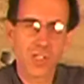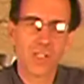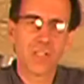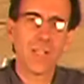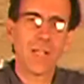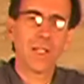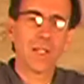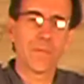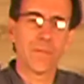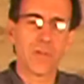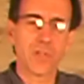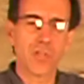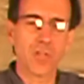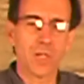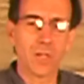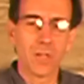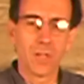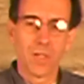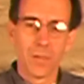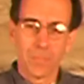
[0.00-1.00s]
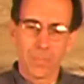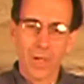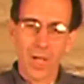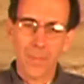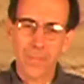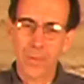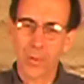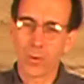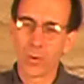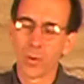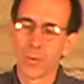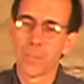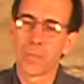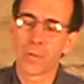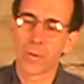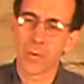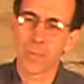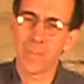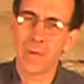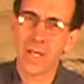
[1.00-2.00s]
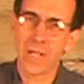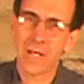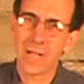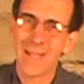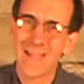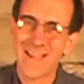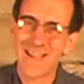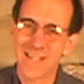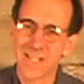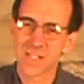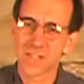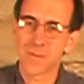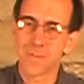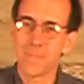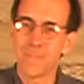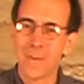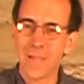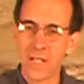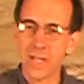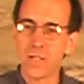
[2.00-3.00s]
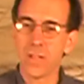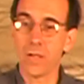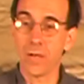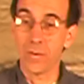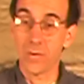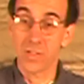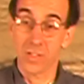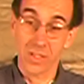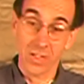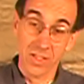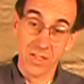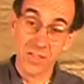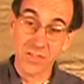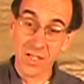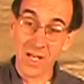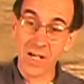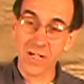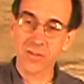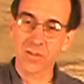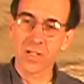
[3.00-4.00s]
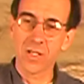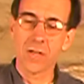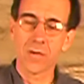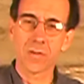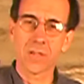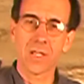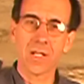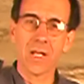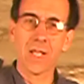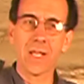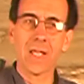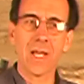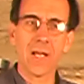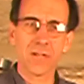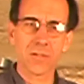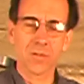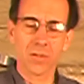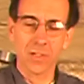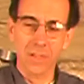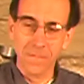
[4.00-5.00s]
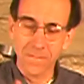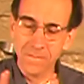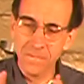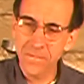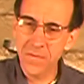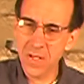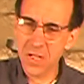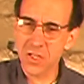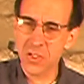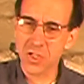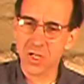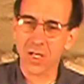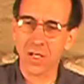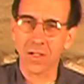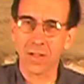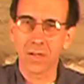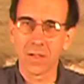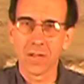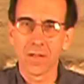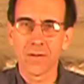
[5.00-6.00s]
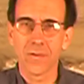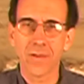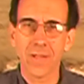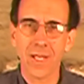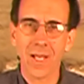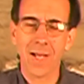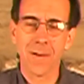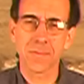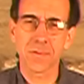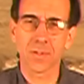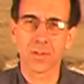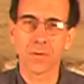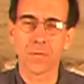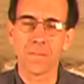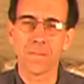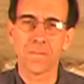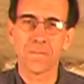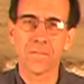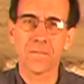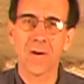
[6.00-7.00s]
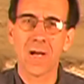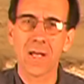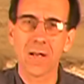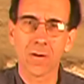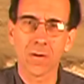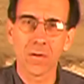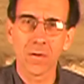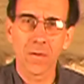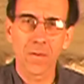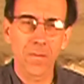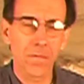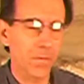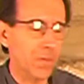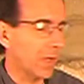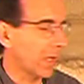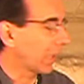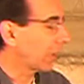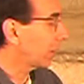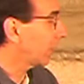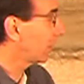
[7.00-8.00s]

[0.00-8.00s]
of television, Bob the oil burner man has been here, and he's actually here today actually finishing the absolute final thing.